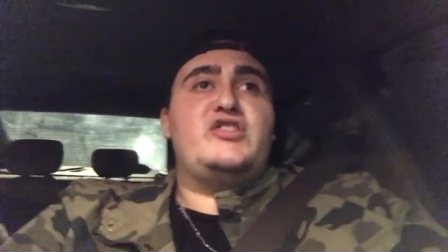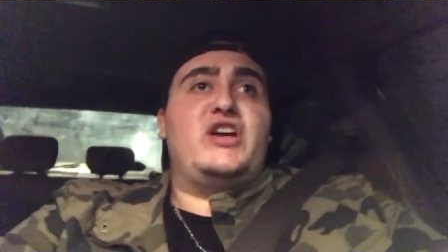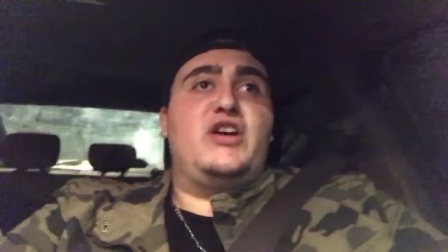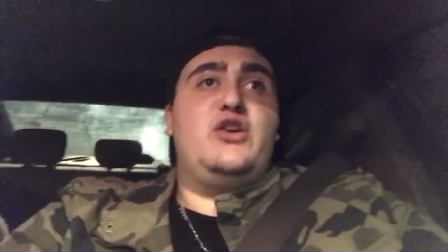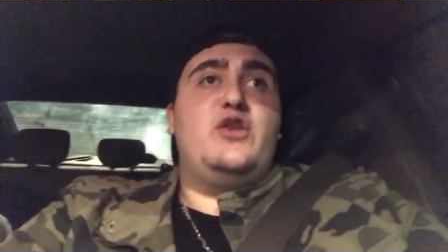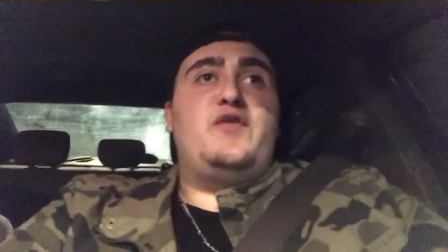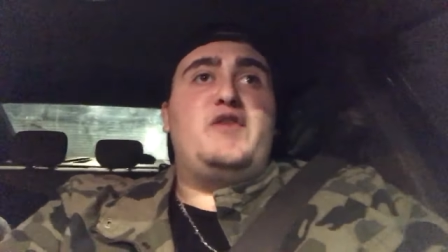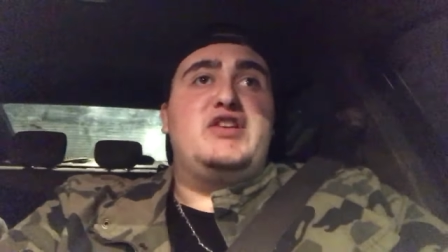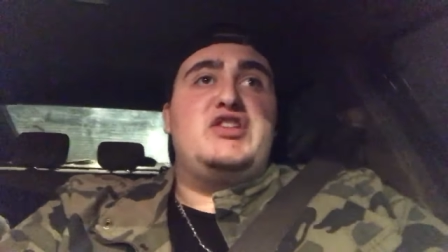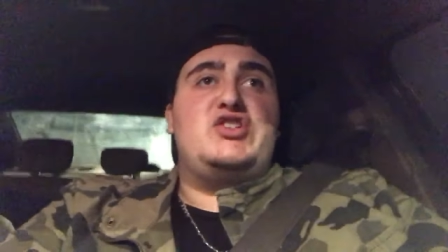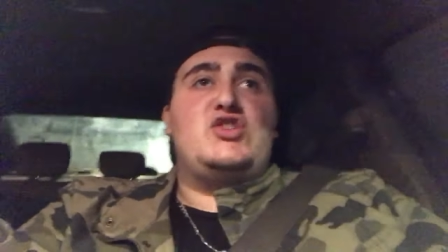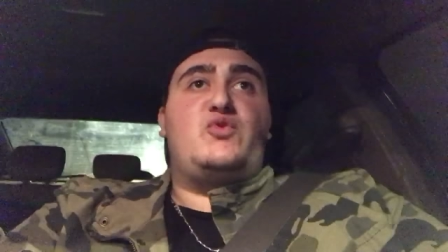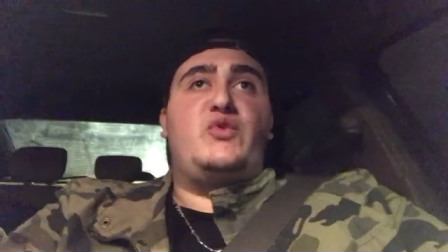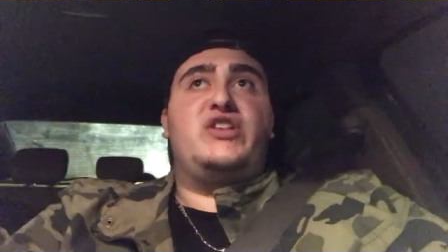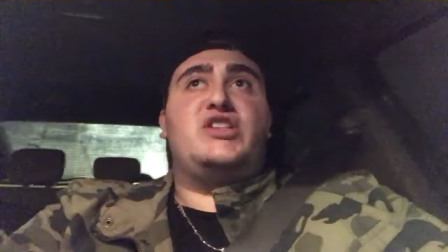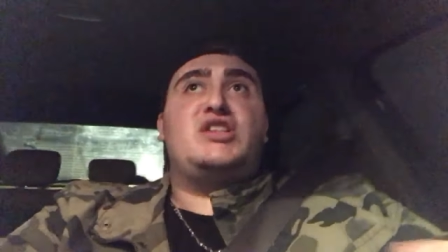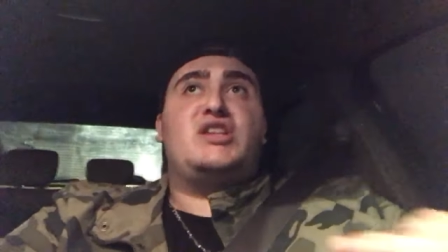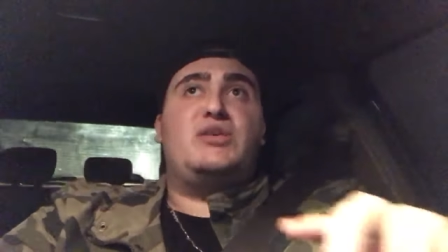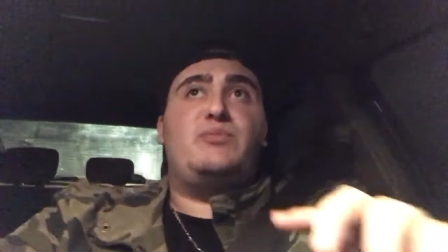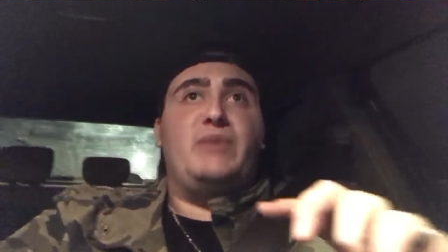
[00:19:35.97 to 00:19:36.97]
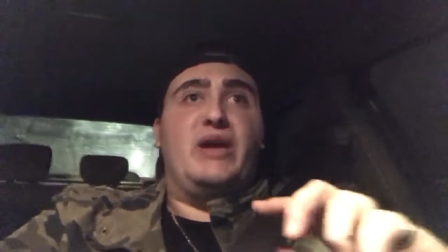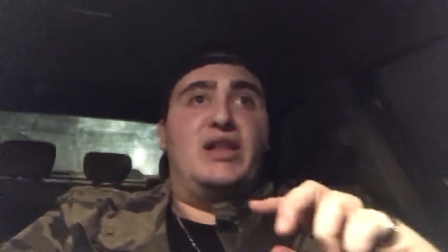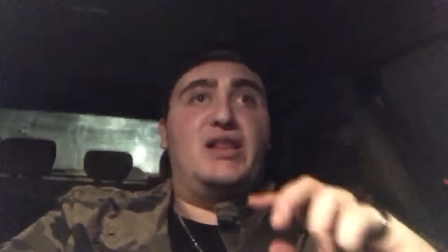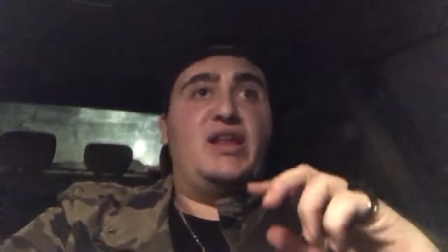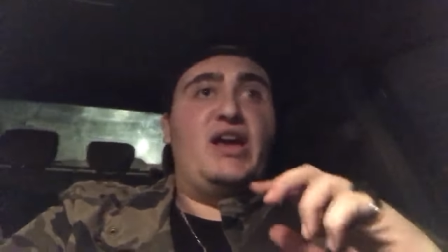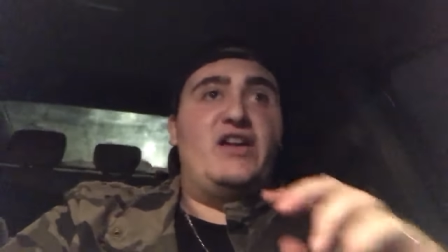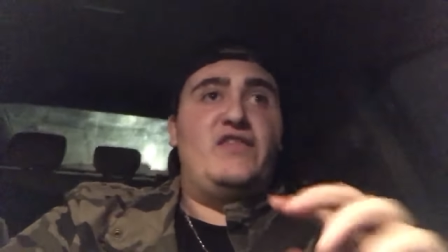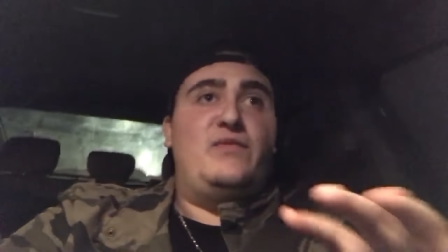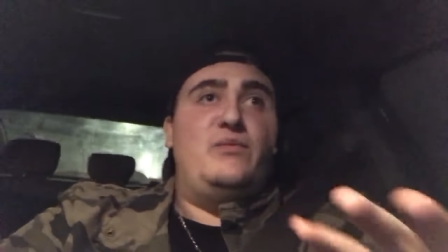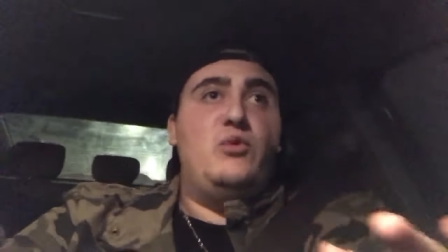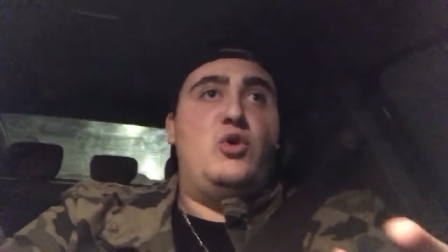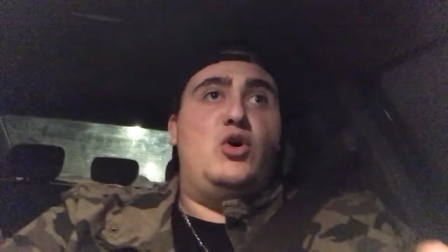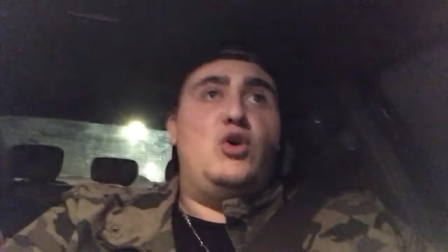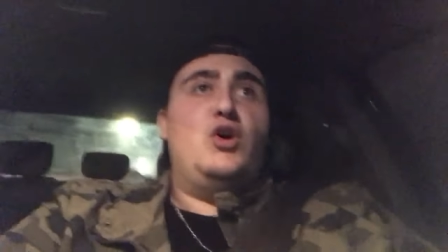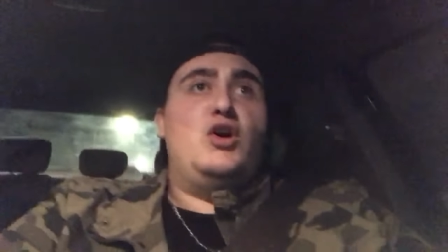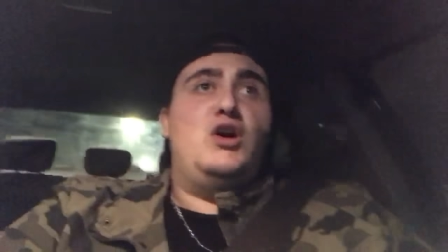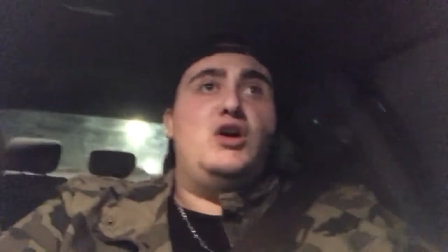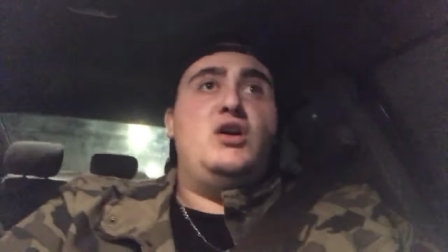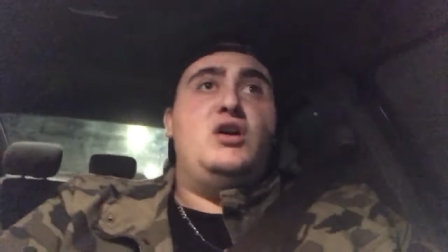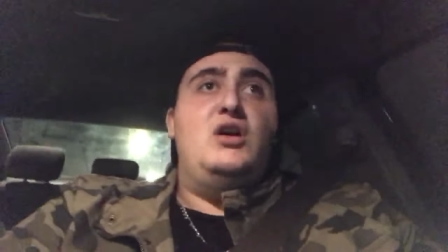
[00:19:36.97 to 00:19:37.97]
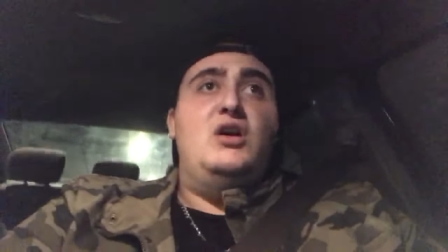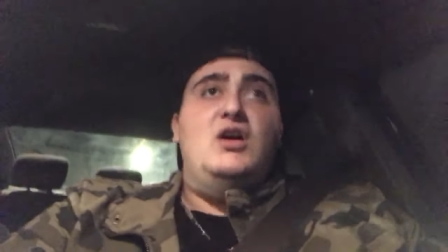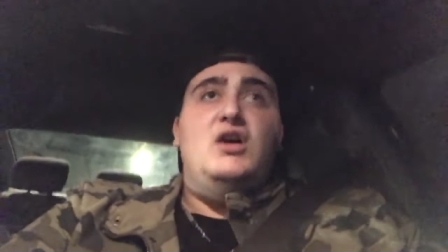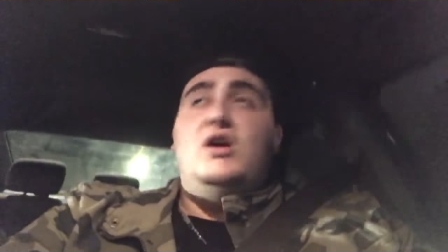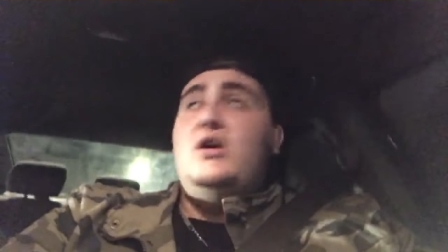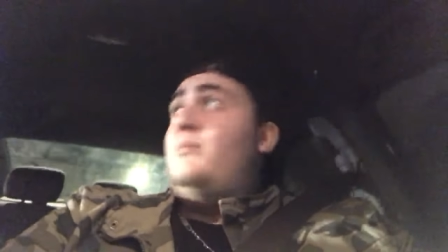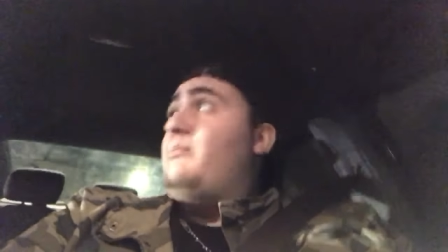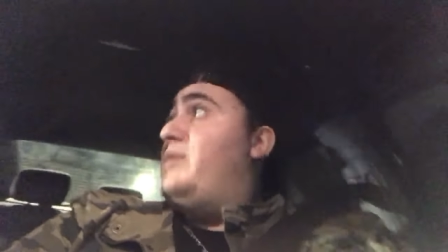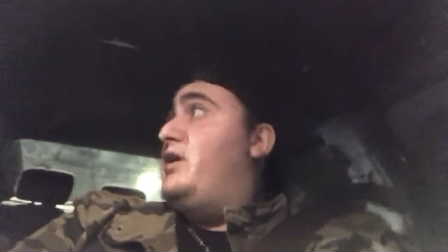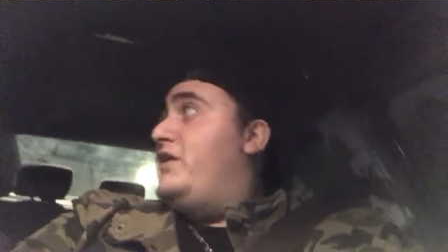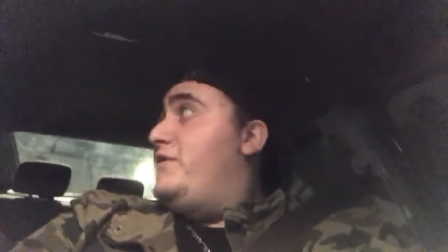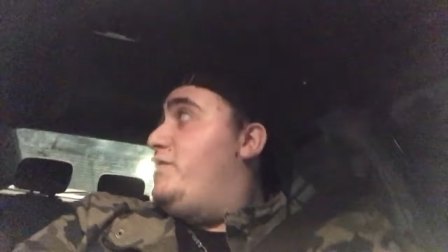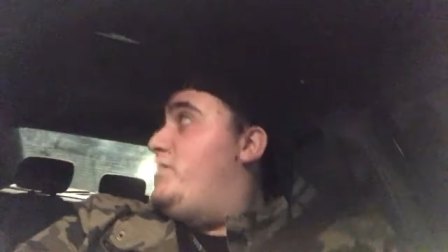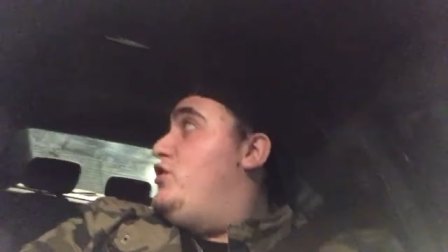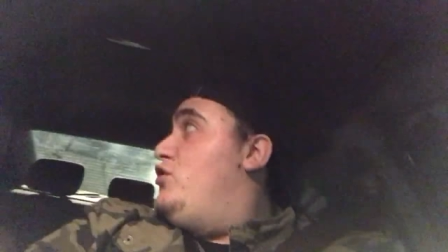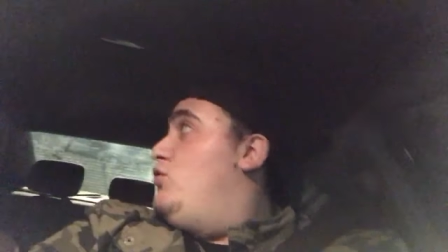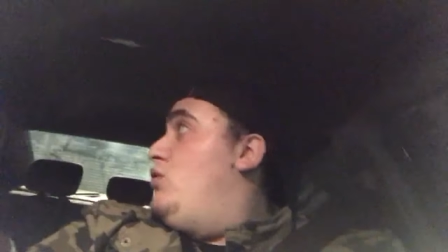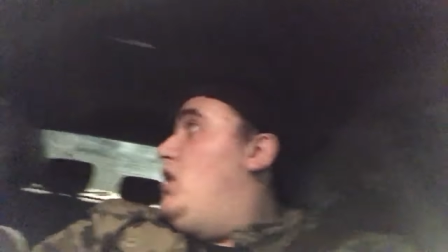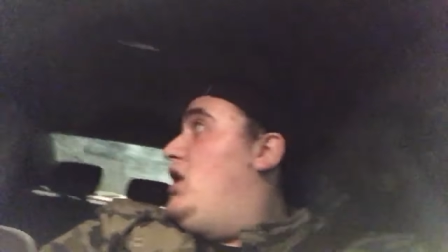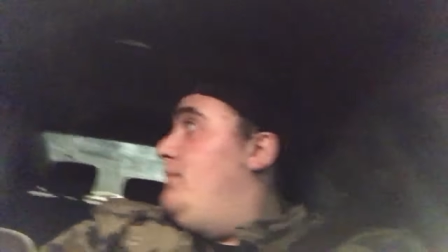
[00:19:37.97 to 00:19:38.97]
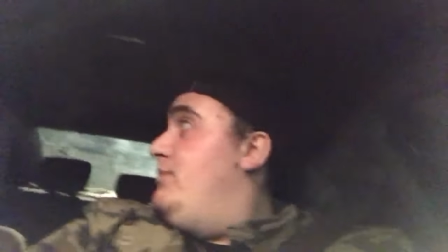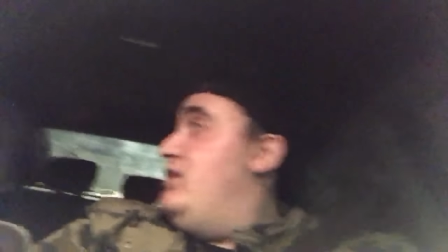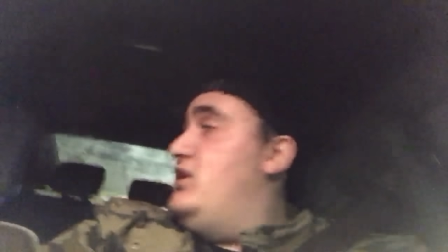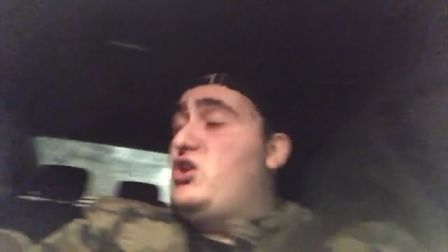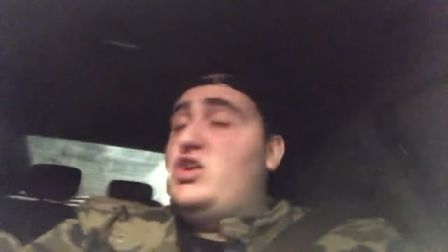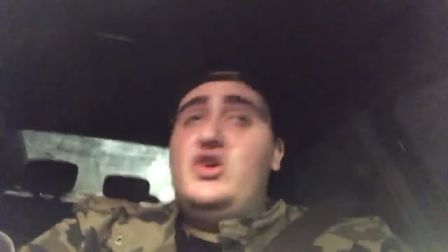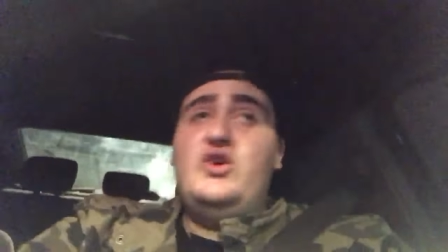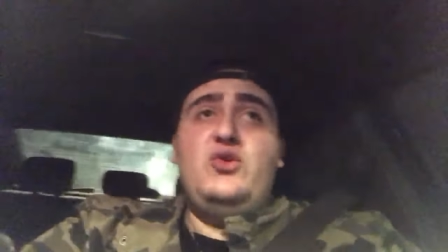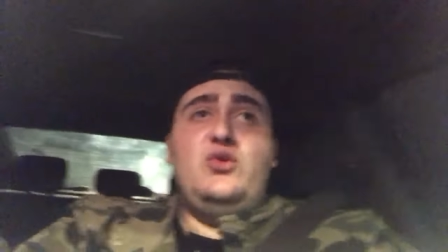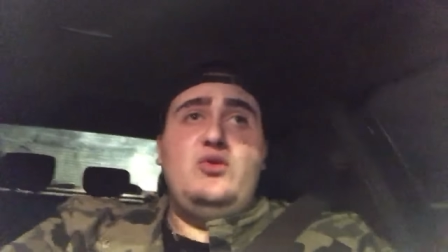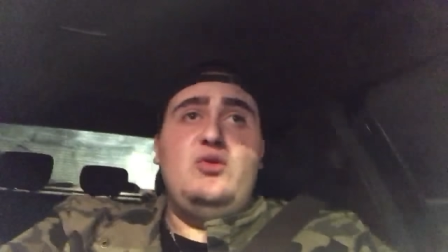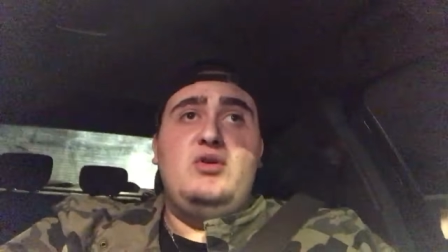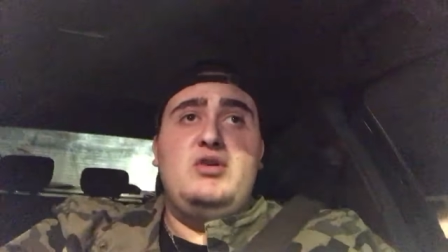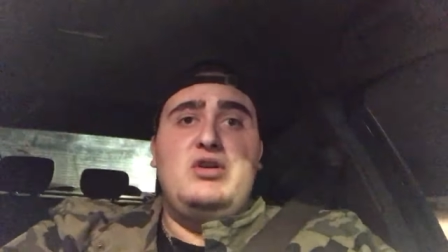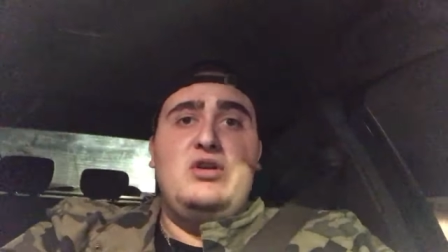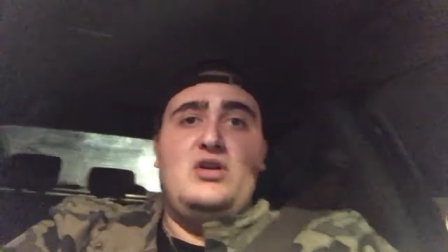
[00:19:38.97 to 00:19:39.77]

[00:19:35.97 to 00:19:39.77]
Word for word: I don't know if I should risk my life more, but if you want me to,